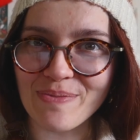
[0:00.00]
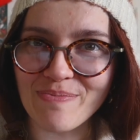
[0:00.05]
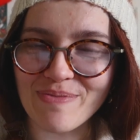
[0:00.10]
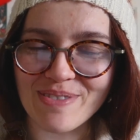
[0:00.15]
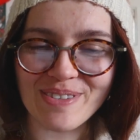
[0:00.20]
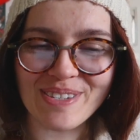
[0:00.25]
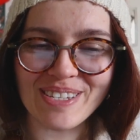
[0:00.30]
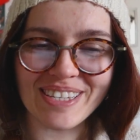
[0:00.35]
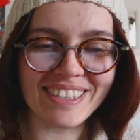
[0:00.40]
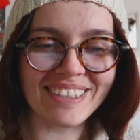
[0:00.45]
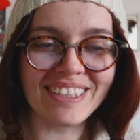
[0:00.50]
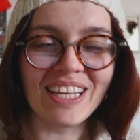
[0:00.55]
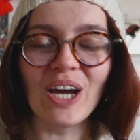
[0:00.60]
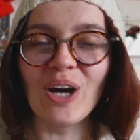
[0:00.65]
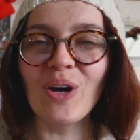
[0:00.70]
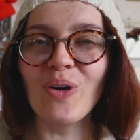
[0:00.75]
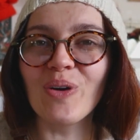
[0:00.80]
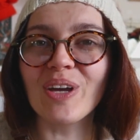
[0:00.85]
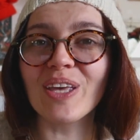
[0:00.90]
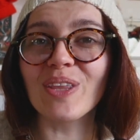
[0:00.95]
person
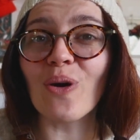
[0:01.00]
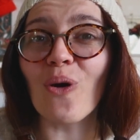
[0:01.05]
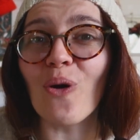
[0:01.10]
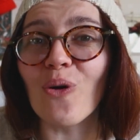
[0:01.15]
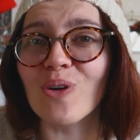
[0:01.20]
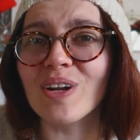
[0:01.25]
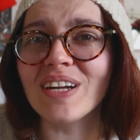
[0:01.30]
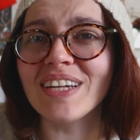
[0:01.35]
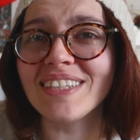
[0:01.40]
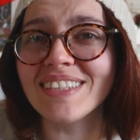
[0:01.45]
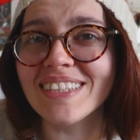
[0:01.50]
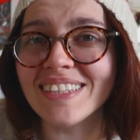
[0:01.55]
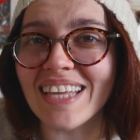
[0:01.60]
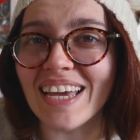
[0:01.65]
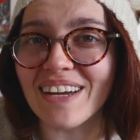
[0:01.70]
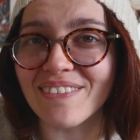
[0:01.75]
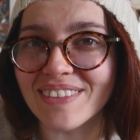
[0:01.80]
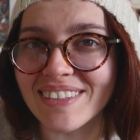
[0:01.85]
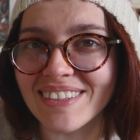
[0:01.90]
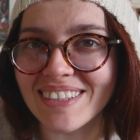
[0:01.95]
who can already knit
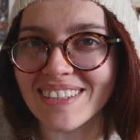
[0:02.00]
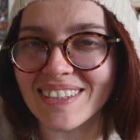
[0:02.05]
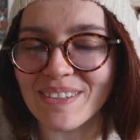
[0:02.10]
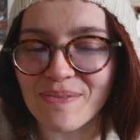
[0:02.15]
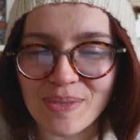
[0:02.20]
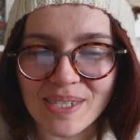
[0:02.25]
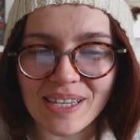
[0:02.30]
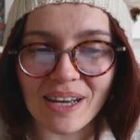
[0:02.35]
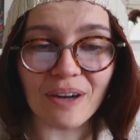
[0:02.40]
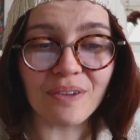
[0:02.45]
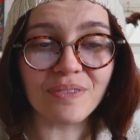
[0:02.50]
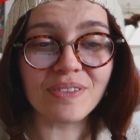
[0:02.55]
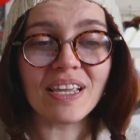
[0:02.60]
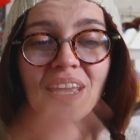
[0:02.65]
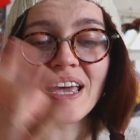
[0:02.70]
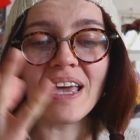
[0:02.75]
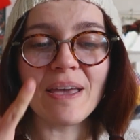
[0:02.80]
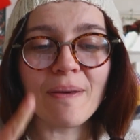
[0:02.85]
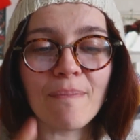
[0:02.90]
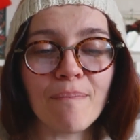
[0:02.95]
everything themselves?
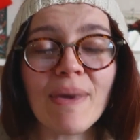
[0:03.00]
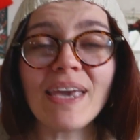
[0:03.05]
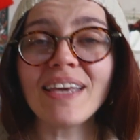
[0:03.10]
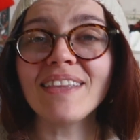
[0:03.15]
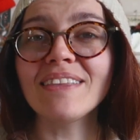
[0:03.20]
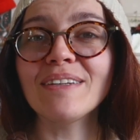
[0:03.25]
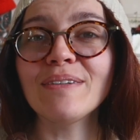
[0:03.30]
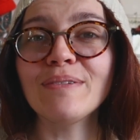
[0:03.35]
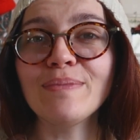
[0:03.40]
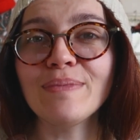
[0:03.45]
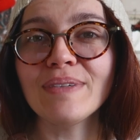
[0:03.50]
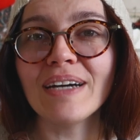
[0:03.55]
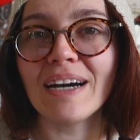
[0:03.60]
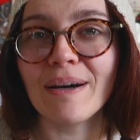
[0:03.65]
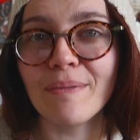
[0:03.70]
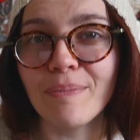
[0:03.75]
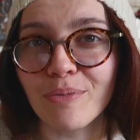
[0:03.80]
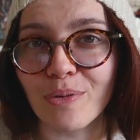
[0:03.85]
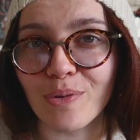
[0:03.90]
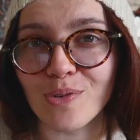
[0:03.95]
Make them
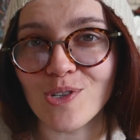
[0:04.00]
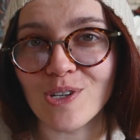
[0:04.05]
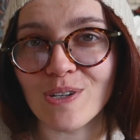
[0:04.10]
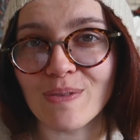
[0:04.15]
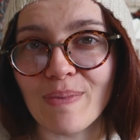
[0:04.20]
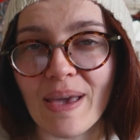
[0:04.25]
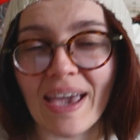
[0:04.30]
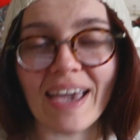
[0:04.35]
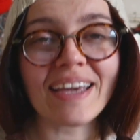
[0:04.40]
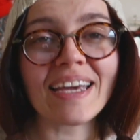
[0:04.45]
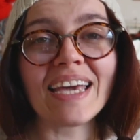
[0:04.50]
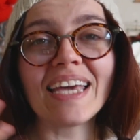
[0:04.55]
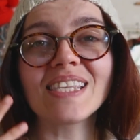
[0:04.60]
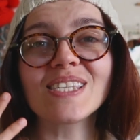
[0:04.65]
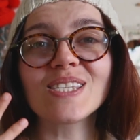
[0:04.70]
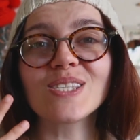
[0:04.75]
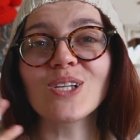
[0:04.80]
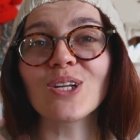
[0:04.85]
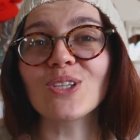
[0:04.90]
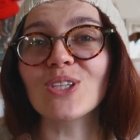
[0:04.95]
a project bag.
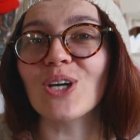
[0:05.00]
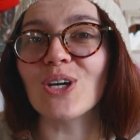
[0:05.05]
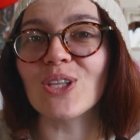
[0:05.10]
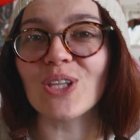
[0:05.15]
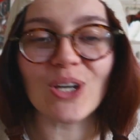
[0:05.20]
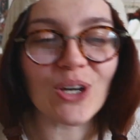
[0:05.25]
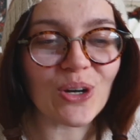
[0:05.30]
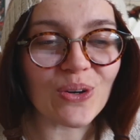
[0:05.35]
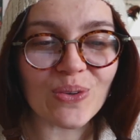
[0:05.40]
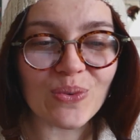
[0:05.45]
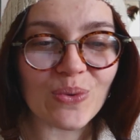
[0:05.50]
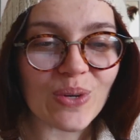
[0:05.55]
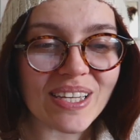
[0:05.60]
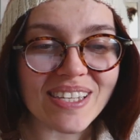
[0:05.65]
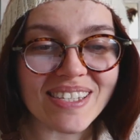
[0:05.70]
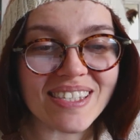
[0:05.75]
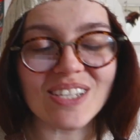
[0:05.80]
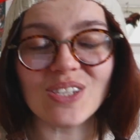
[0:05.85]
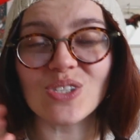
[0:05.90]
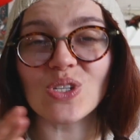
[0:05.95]
It's not gonna go to
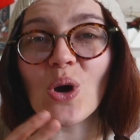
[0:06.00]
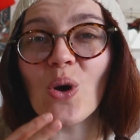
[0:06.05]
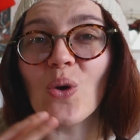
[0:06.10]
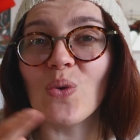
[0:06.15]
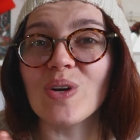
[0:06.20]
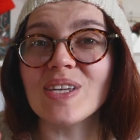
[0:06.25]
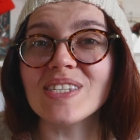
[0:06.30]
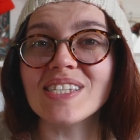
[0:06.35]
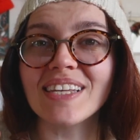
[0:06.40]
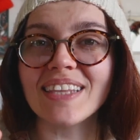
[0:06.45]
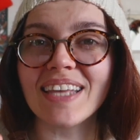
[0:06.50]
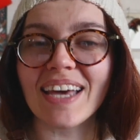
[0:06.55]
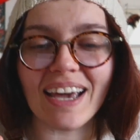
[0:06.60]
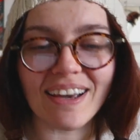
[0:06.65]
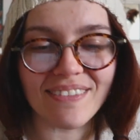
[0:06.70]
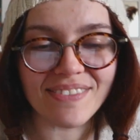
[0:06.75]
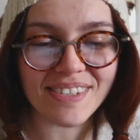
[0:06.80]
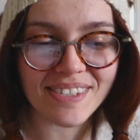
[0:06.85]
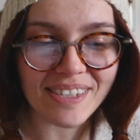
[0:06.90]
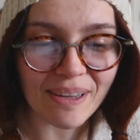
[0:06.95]
waste. It's always gonna
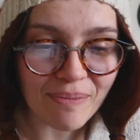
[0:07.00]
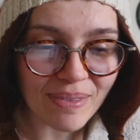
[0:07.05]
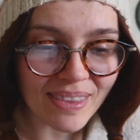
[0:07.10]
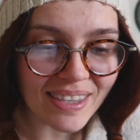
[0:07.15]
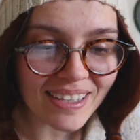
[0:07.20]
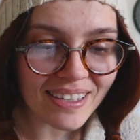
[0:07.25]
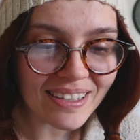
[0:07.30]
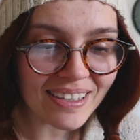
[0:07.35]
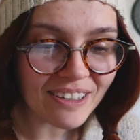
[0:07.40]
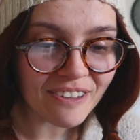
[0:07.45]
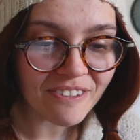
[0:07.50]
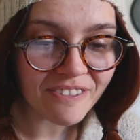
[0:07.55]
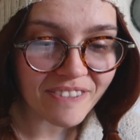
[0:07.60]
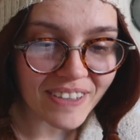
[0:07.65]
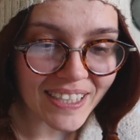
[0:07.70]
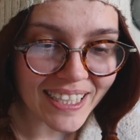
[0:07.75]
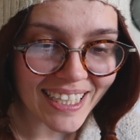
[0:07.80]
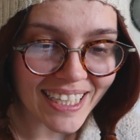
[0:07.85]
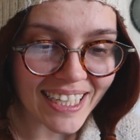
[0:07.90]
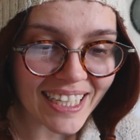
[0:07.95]
have something
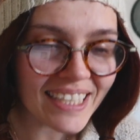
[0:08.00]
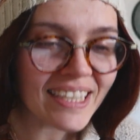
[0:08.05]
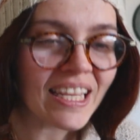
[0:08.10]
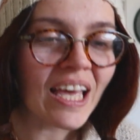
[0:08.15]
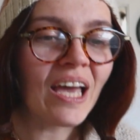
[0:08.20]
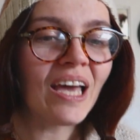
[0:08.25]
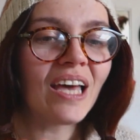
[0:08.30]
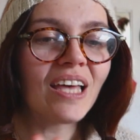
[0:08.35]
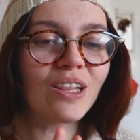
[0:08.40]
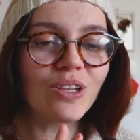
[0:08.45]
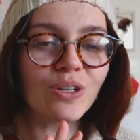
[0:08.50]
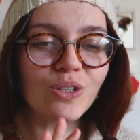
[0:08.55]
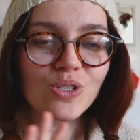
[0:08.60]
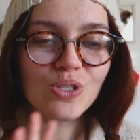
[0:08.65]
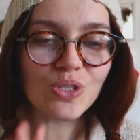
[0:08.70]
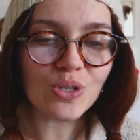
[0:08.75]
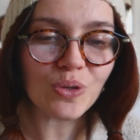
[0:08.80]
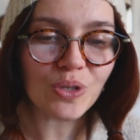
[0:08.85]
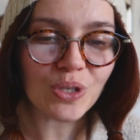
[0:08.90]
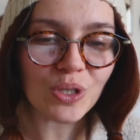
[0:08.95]
filling it. It looks
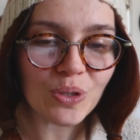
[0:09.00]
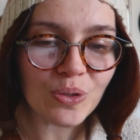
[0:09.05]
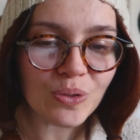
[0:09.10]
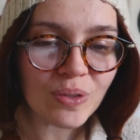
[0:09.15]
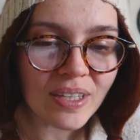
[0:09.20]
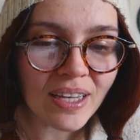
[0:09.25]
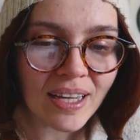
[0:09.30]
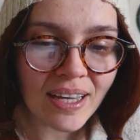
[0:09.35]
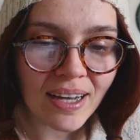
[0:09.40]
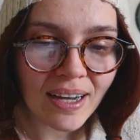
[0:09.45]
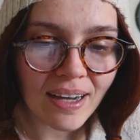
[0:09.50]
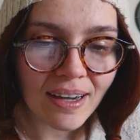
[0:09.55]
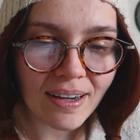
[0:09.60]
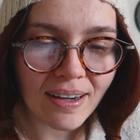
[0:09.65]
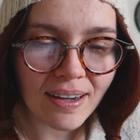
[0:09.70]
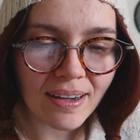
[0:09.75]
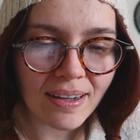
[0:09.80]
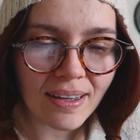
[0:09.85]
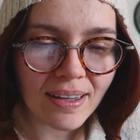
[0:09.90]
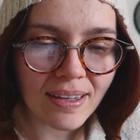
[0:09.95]
so cute.
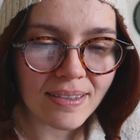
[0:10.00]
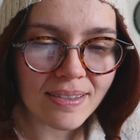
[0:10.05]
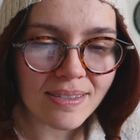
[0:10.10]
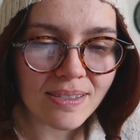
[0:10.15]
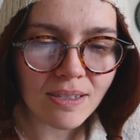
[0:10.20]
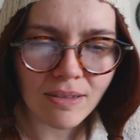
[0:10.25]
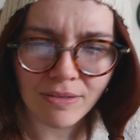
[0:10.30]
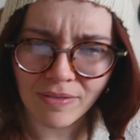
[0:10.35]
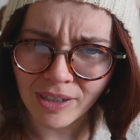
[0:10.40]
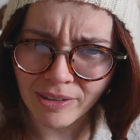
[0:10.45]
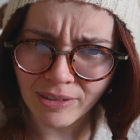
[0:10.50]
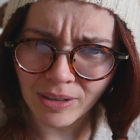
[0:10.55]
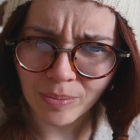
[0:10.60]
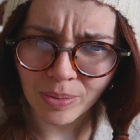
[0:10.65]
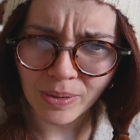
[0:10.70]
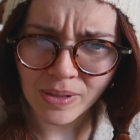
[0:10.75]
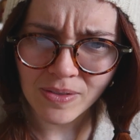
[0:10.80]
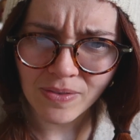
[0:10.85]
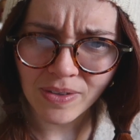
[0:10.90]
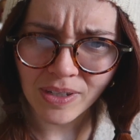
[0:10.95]
It's fingering
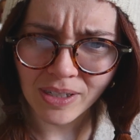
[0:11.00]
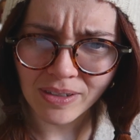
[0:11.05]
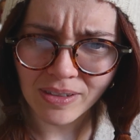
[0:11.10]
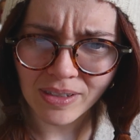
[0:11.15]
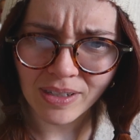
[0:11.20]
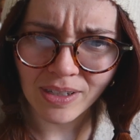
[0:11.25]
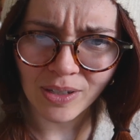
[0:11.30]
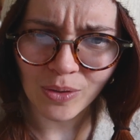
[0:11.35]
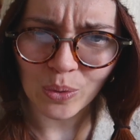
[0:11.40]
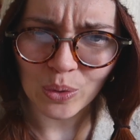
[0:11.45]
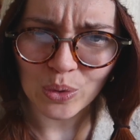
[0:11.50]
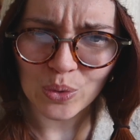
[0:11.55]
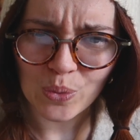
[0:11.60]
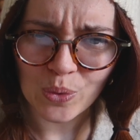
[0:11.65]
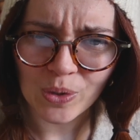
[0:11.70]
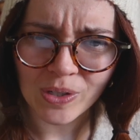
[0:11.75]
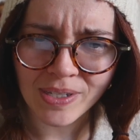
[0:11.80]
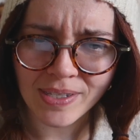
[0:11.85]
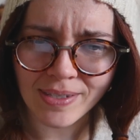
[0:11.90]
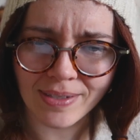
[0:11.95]
plus fingering equals
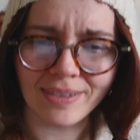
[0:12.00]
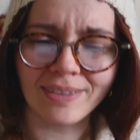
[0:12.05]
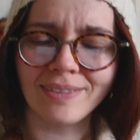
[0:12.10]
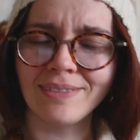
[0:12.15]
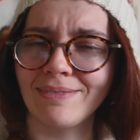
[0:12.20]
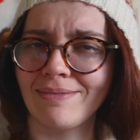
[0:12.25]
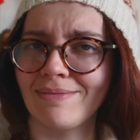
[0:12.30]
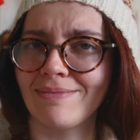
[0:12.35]
worsted.